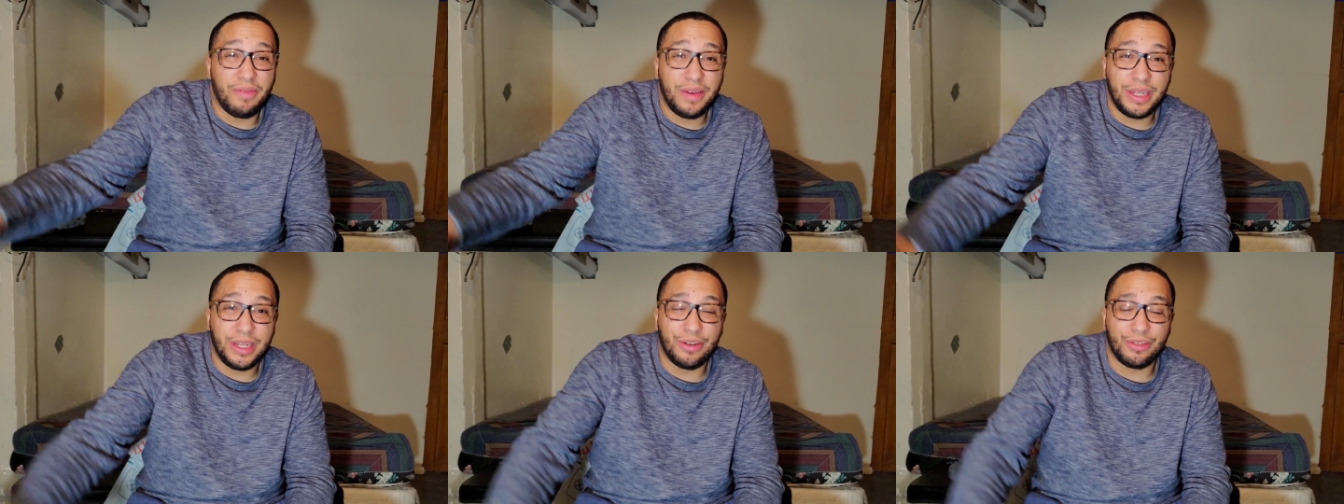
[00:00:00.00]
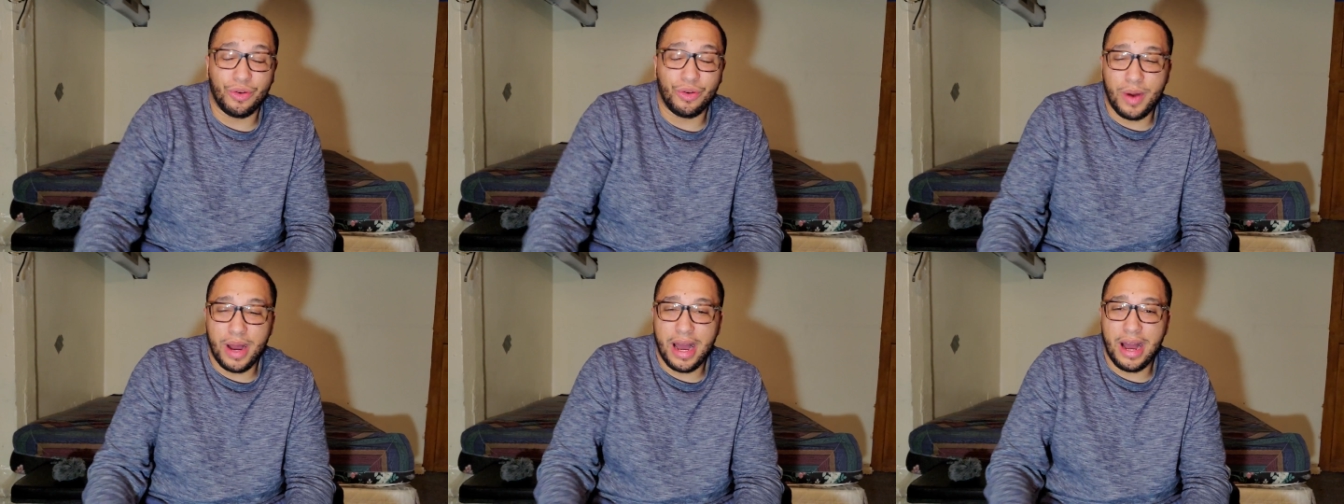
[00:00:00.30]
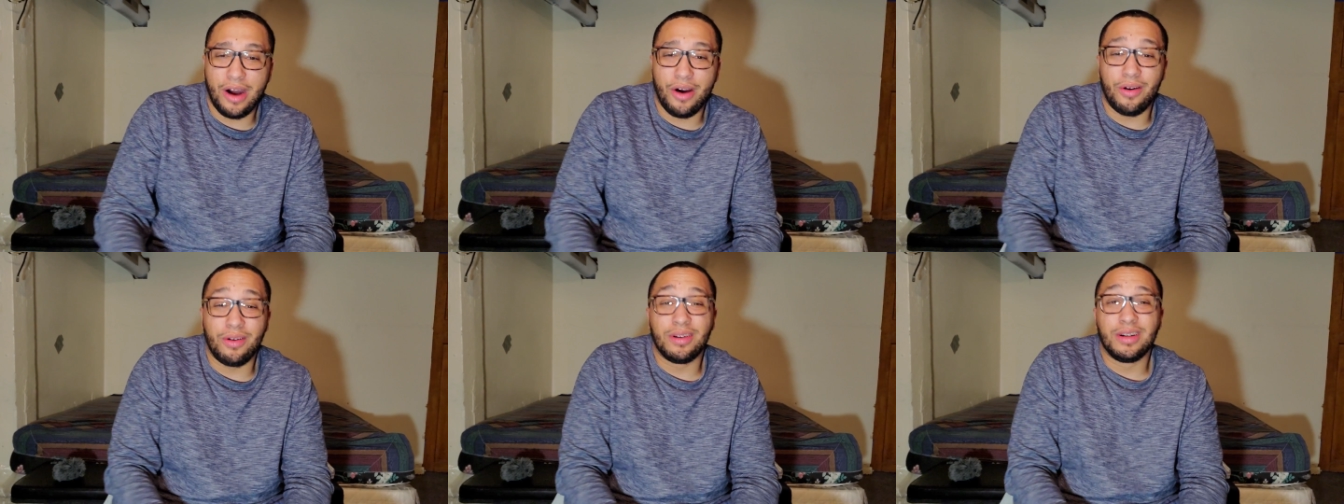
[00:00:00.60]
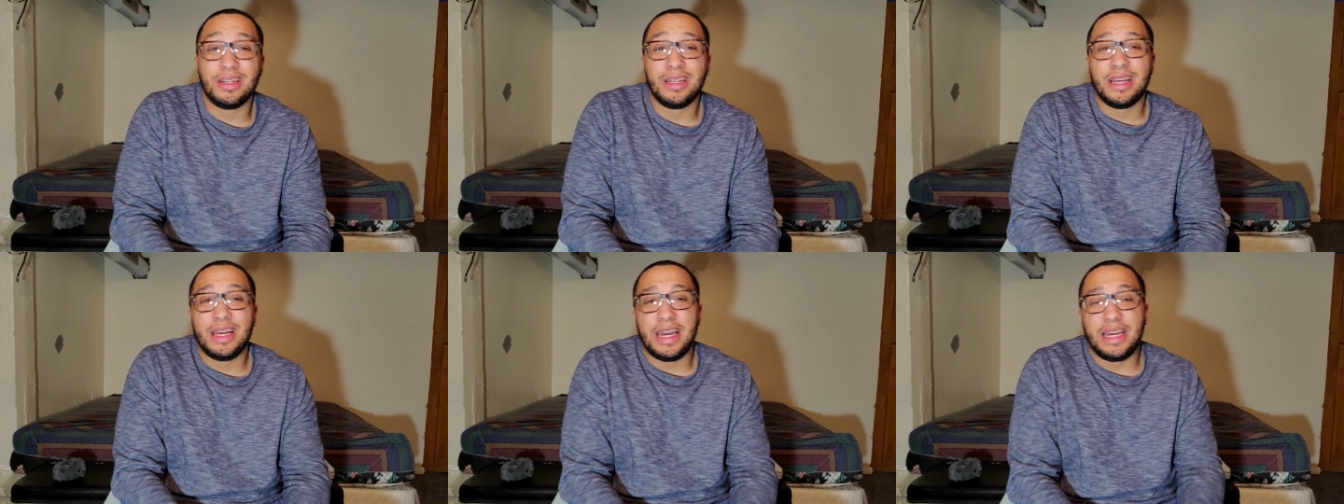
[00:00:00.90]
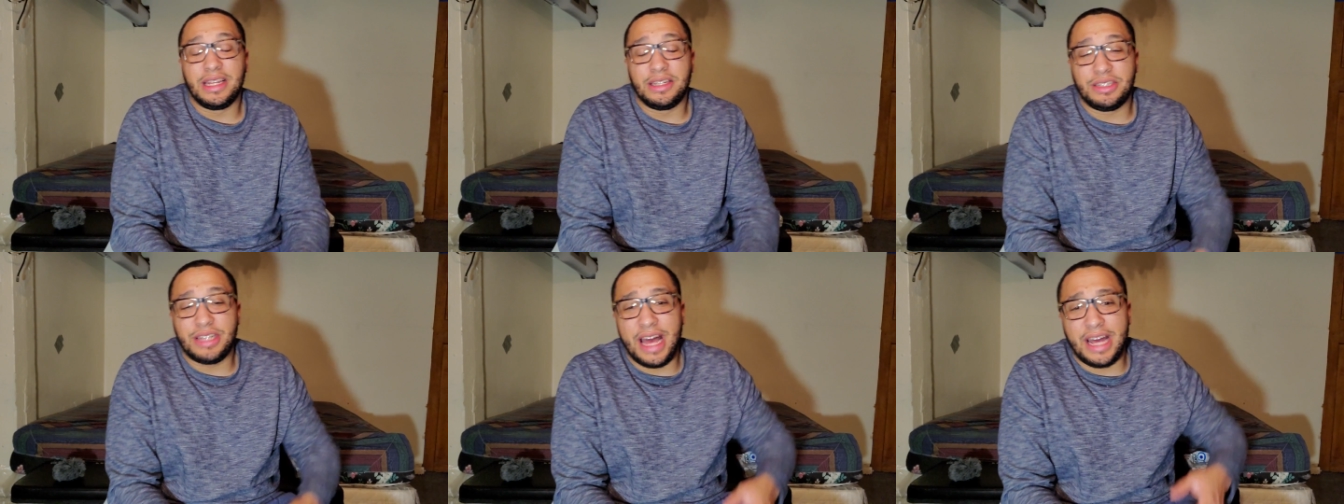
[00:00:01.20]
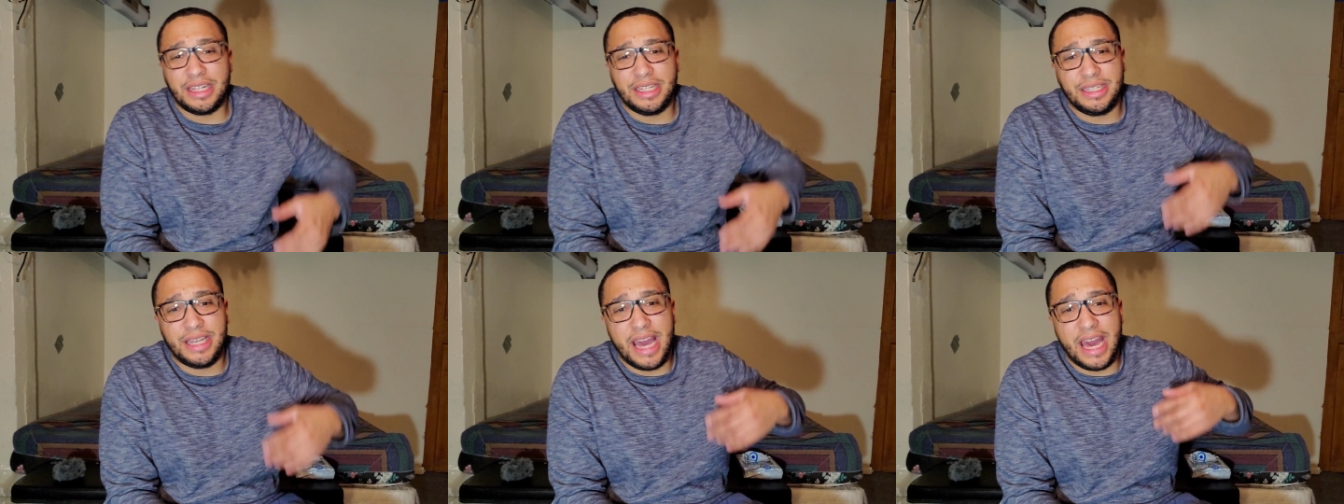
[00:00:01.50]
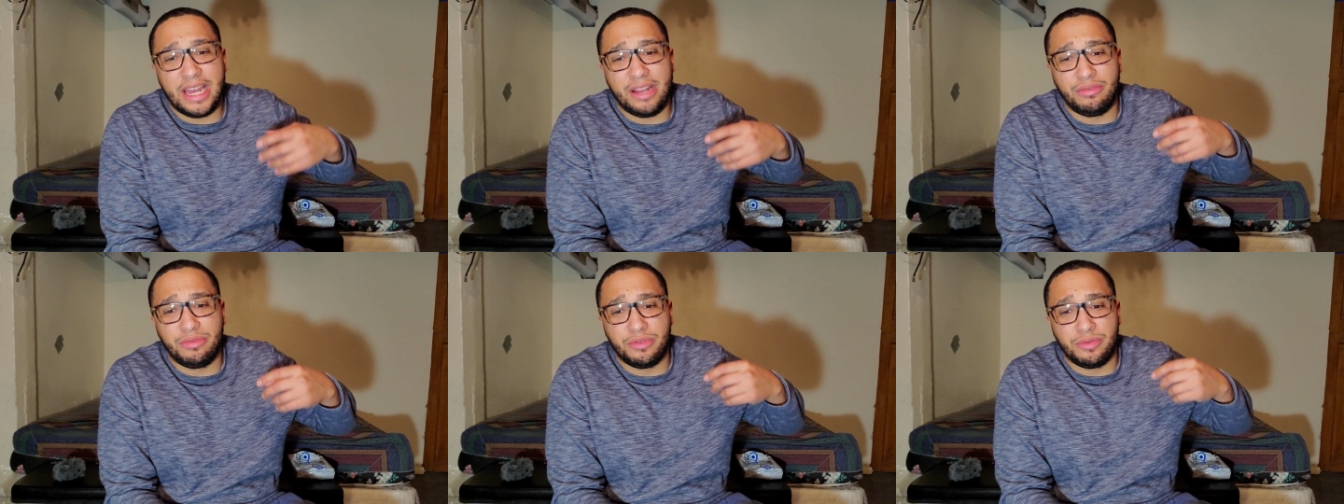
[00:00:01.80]
video in a while. And it's actually
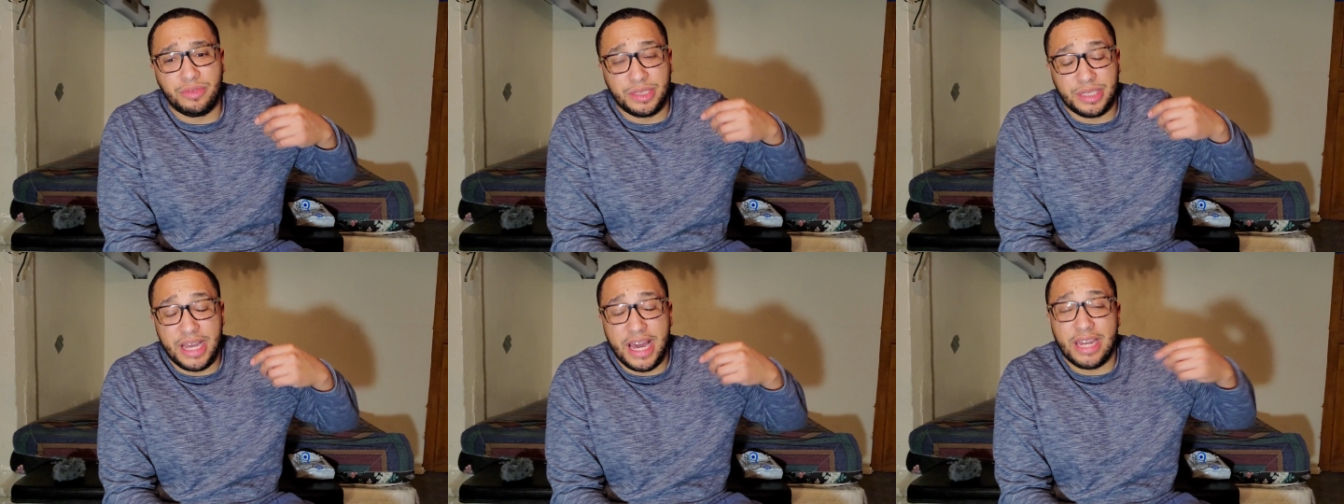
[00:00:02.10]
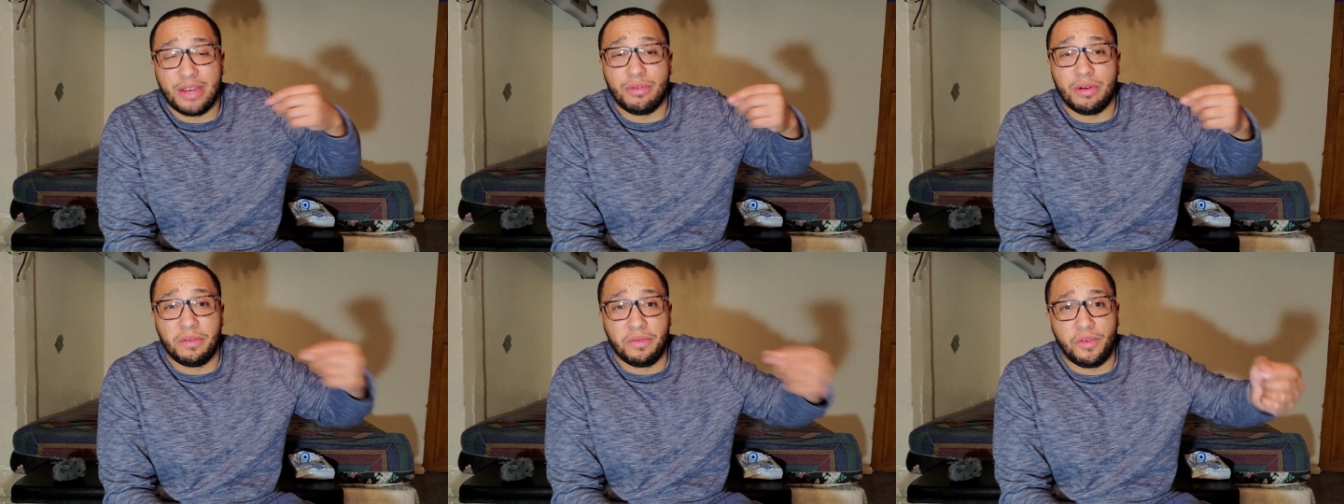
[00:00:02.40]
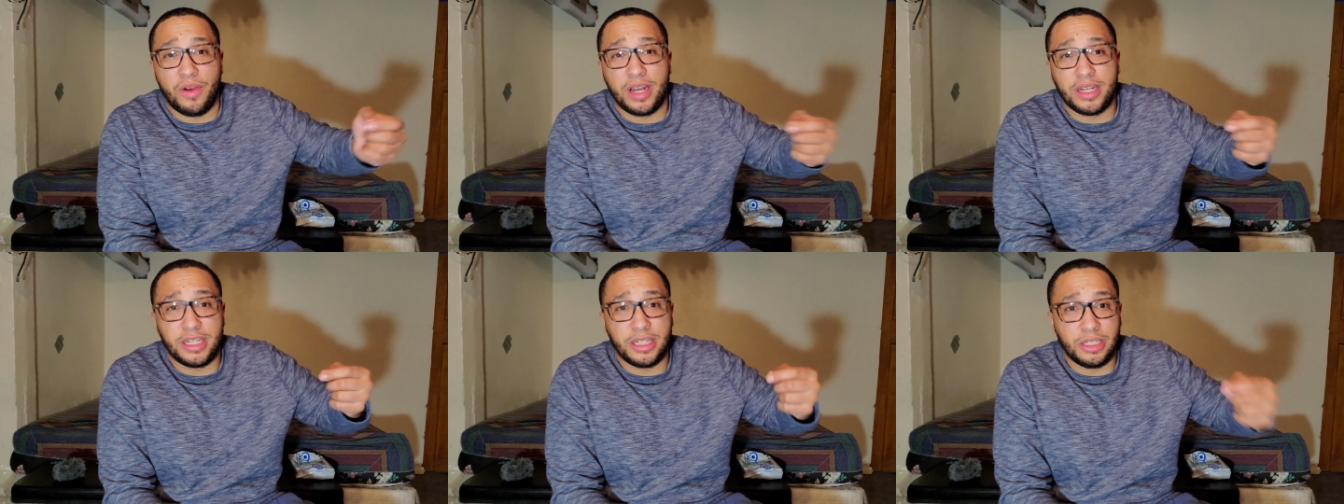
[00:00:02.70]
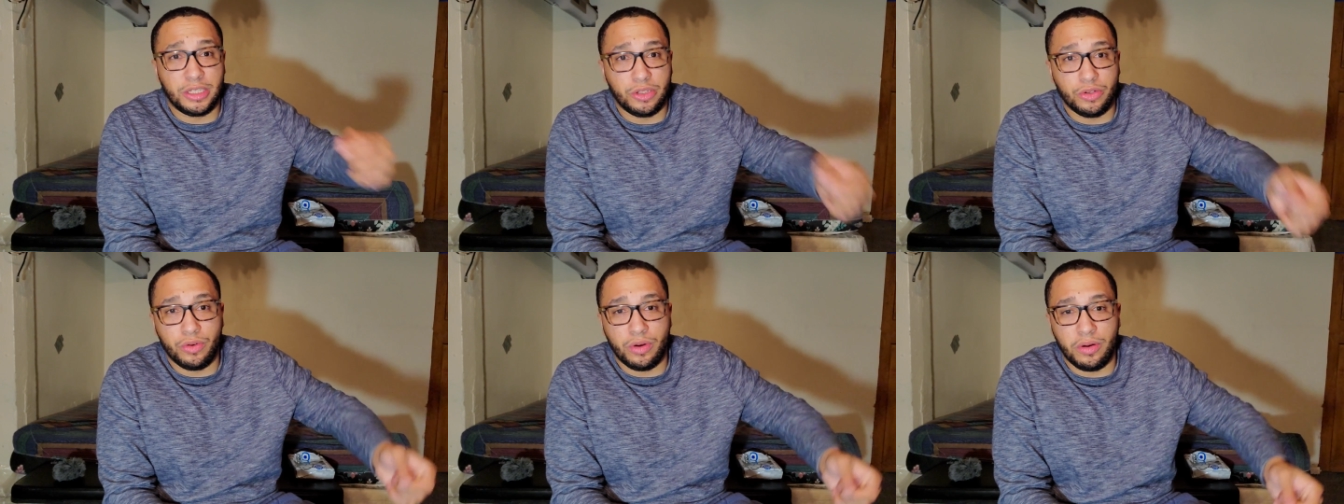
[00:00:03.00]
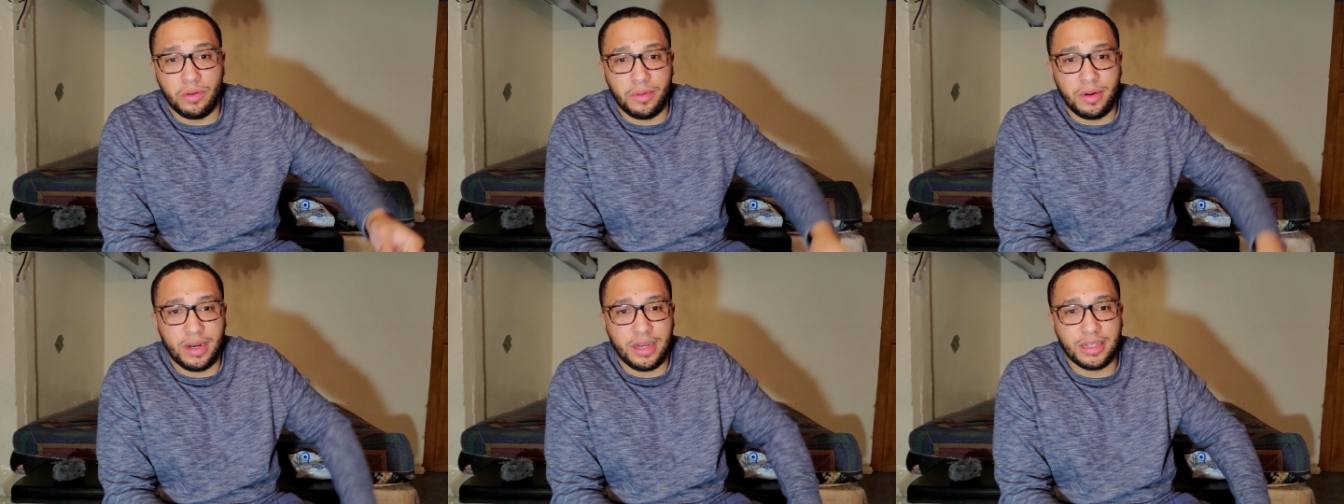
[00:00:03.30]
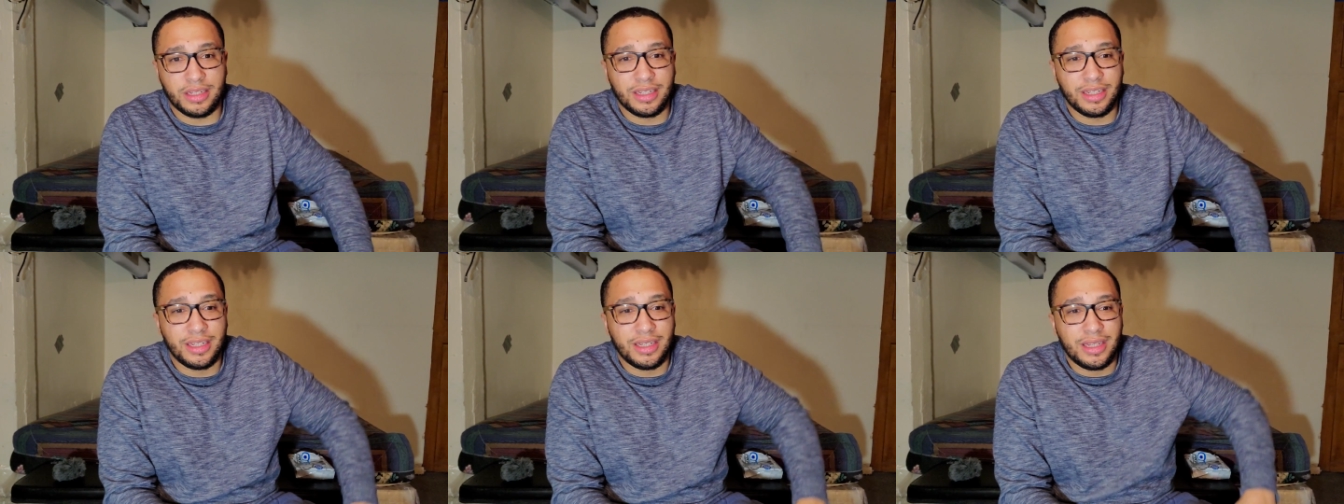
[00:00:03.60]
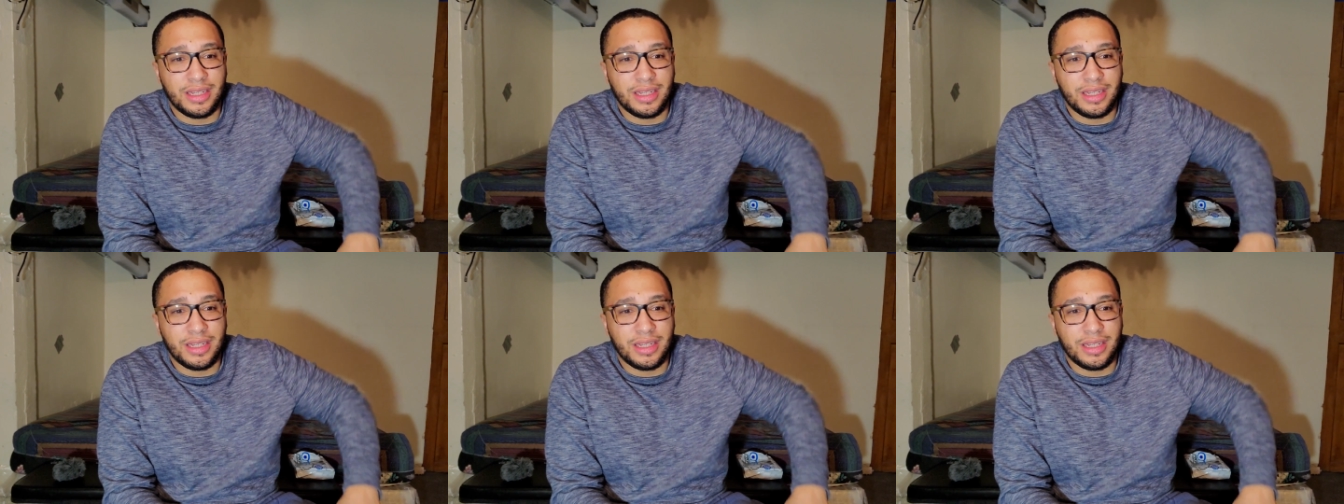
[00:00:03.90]
kind of was kind of refreshing doing one,